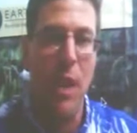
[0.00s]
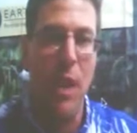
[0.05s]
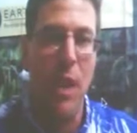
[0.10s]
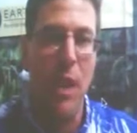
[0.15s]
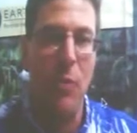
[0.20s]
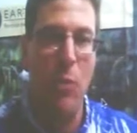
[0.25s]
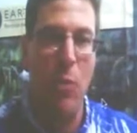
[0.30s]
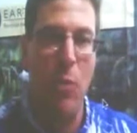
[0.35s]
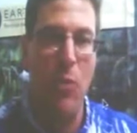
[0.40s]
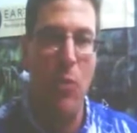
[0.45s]

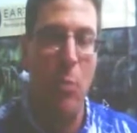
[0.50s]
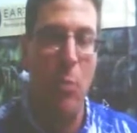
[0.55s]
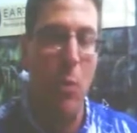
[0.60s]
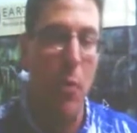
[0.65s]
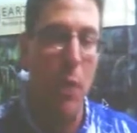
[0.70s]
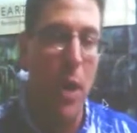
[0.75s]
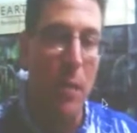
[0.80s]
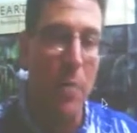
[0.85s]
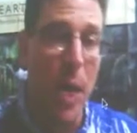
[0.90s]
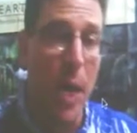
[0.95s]
in which
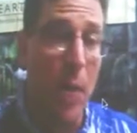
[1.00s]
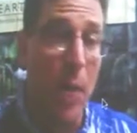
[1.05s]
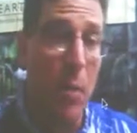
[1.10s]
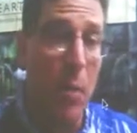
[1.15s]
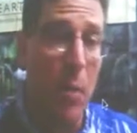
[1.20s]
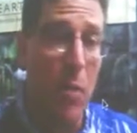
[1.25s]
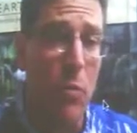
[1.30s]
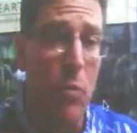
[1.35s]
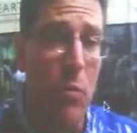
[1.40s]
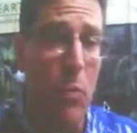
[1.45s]
marine
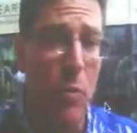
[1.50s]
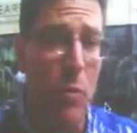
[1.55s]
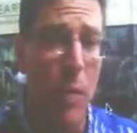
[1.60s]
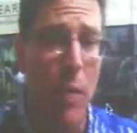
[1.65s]
mammals will be